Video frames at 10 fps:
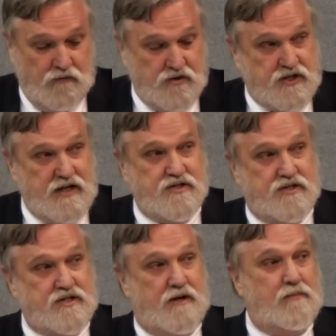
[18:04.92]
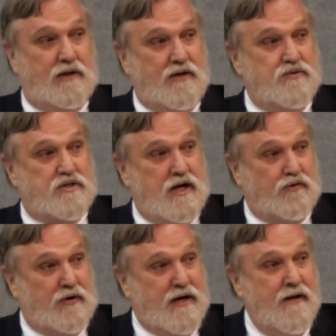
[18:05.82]
overseas to some closed
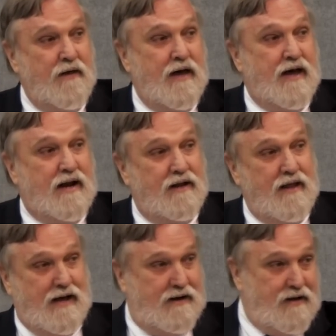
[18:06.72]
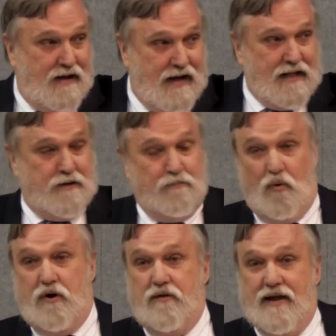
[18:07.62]
country, and, it, and at the
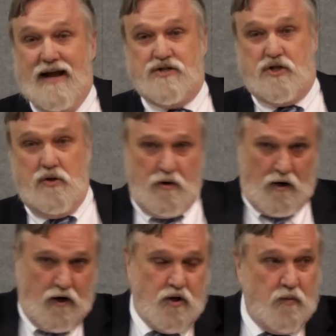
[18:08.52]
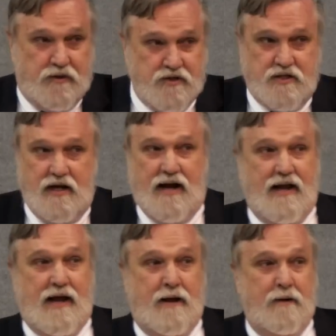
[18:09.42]
border they ask you, "Are you with the C I
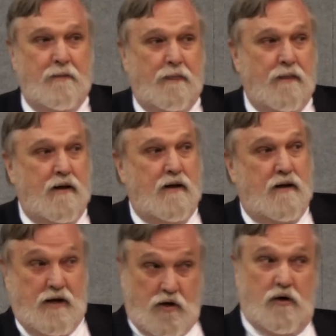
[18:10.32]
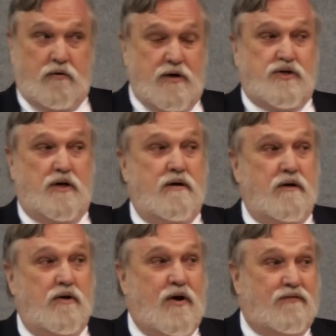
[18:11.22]
A?" And you're a Christian.
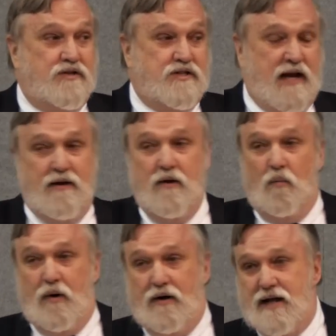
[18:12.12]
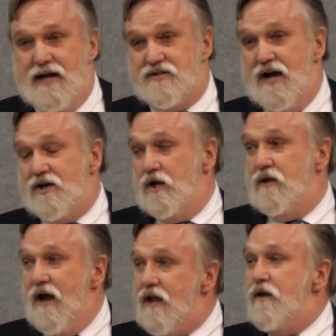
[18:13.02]
Do you have to say, "Well, yes,
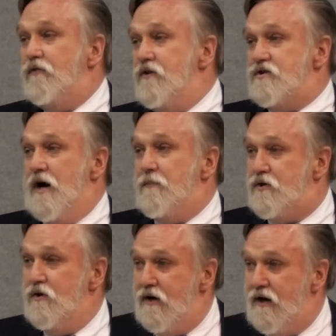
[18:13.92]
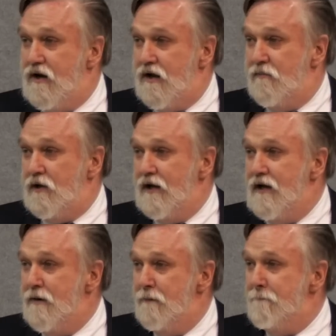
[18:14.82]
actually, thank you for this opportunity to come
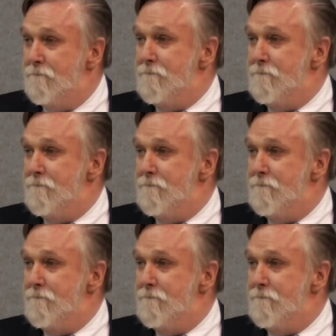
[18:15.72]
clean"?